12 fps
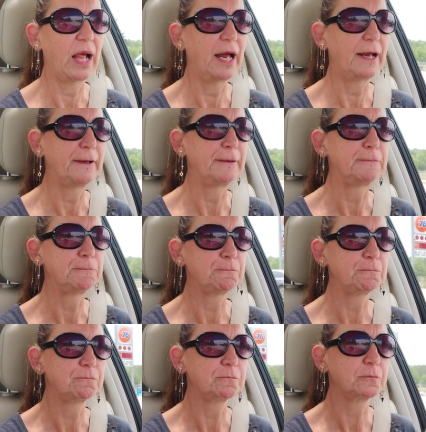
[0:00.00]

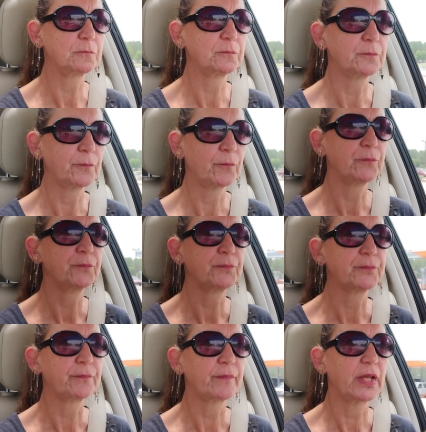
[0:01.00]

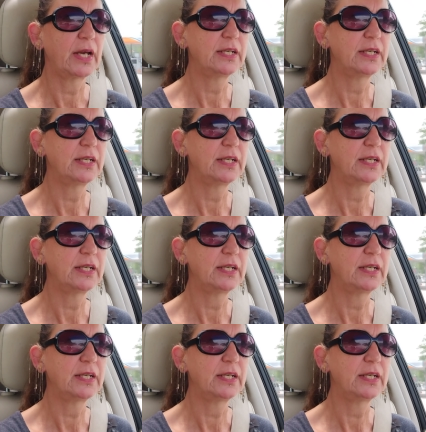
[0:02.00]
um,